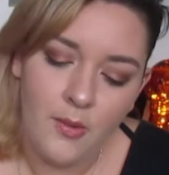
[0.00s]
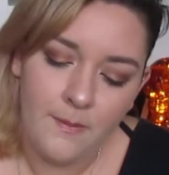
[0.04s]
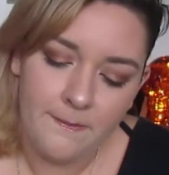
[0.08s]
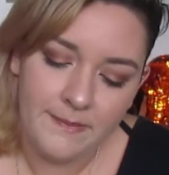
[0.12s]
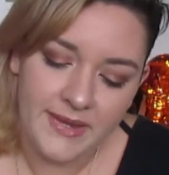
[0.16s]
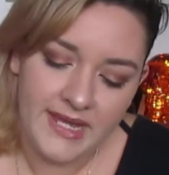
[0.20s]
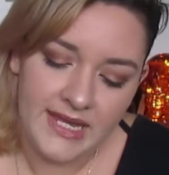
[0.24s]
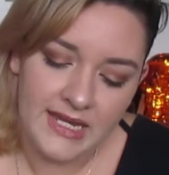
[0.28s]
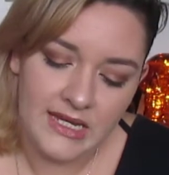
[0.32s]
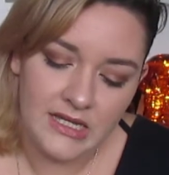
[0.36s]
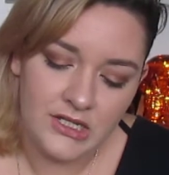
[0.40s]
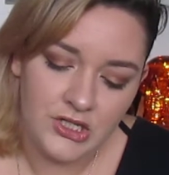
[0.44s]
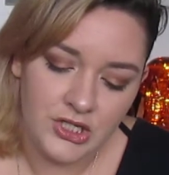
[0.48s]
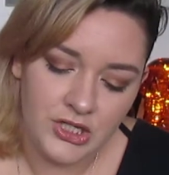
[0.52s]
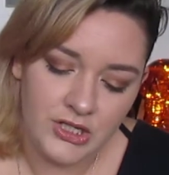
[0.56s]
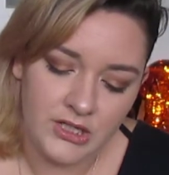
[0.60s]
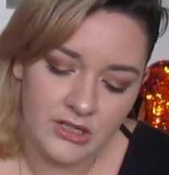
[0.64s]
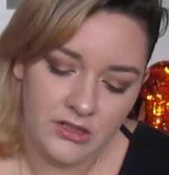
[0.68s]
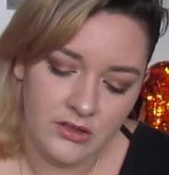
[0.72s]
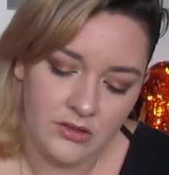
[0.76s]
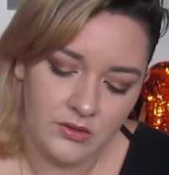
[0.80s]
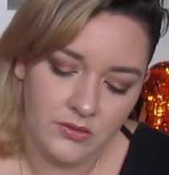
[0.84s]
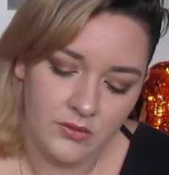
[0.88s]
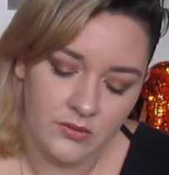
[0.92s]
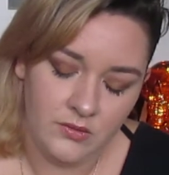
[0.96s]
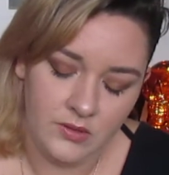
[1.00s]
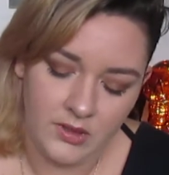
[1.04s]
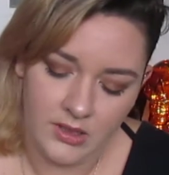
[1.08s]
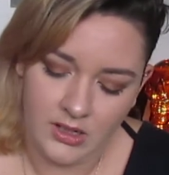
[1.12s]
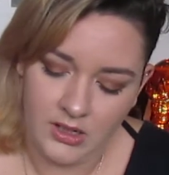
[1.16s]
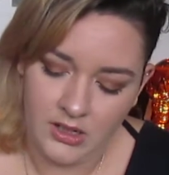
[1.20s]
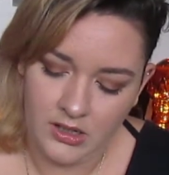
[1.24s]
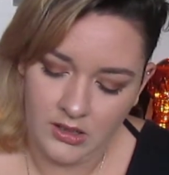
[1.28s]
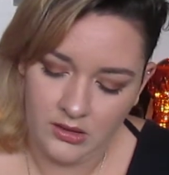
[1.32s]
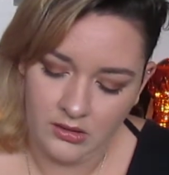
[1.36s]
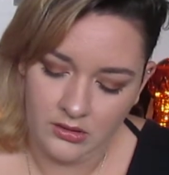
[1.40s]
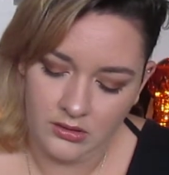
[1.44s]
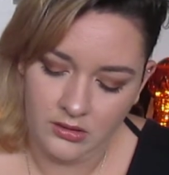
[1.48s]
peachy nude
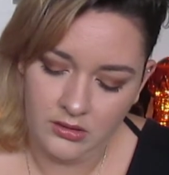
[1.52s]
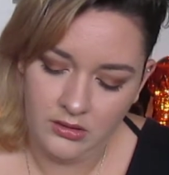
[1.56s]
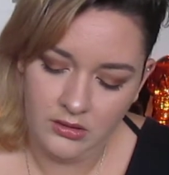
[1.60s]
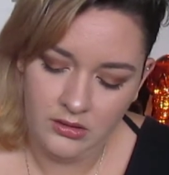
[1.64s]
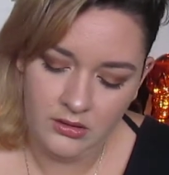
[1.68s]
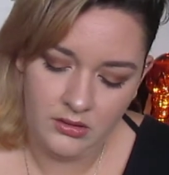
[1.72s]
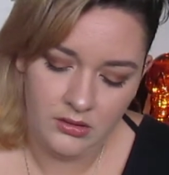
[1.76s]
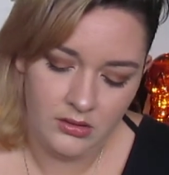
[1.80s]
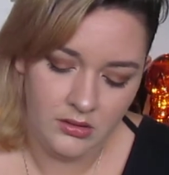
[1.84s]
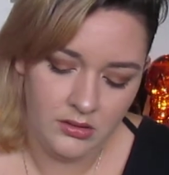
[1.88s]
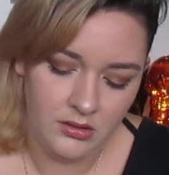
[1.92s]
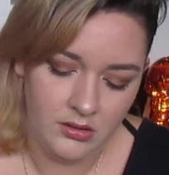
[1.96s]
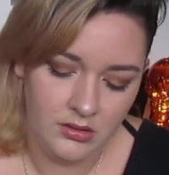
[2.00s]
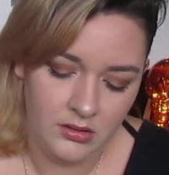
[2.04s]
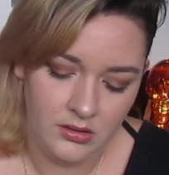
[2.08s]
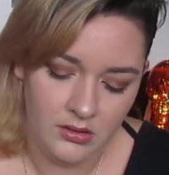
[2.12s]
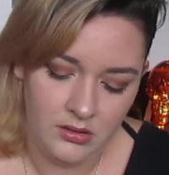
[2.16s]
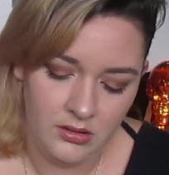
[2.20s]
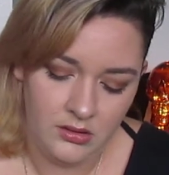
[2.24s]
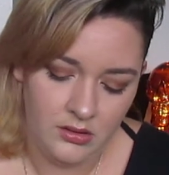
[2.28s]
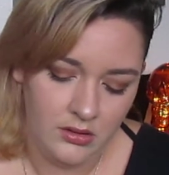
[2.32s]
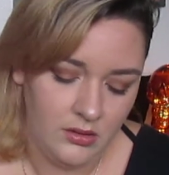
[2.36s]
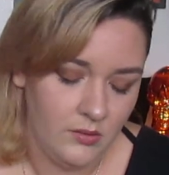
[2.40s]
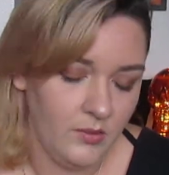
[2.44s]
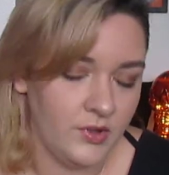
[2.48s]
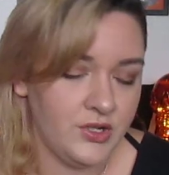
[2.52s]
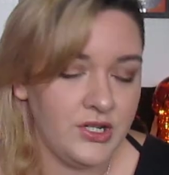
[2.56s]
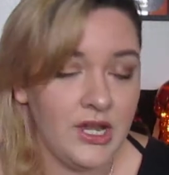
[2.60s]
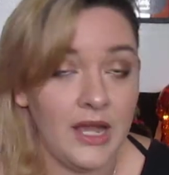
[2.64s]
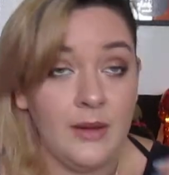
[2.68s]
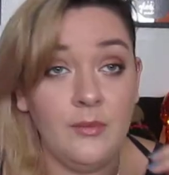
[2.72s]
color, which